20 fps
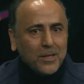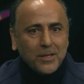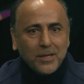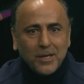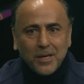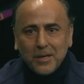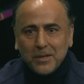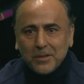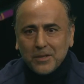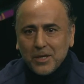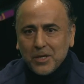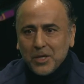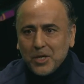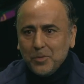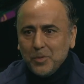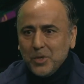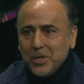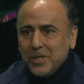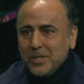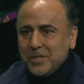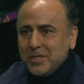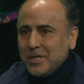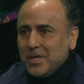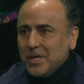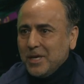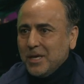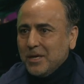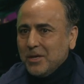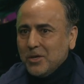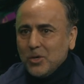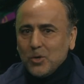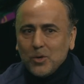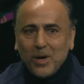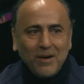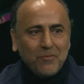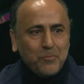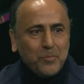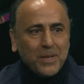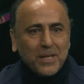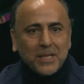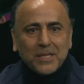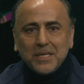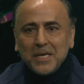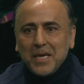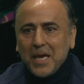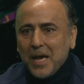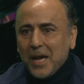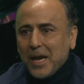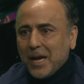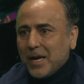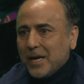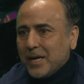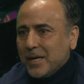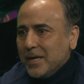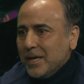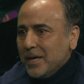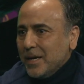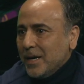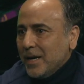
the, the community you have built here